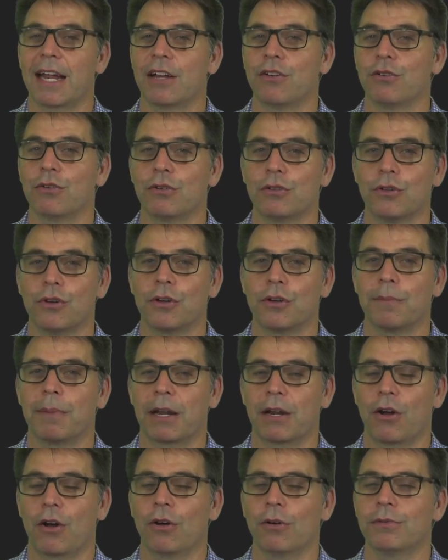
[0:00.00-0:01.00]
and you'll learn
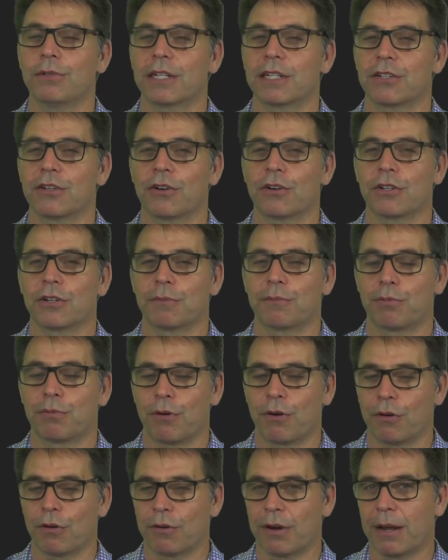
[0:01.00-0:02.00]
about object-oriented
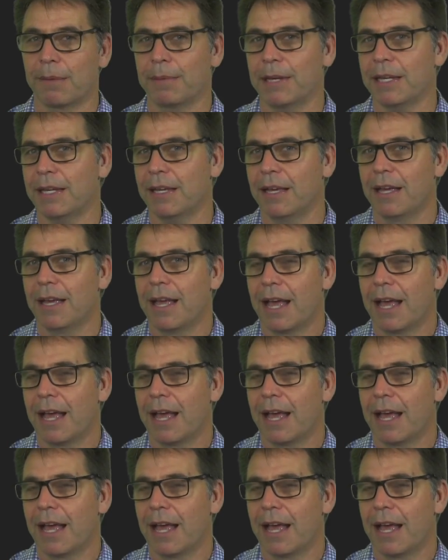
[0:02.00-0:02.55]
programming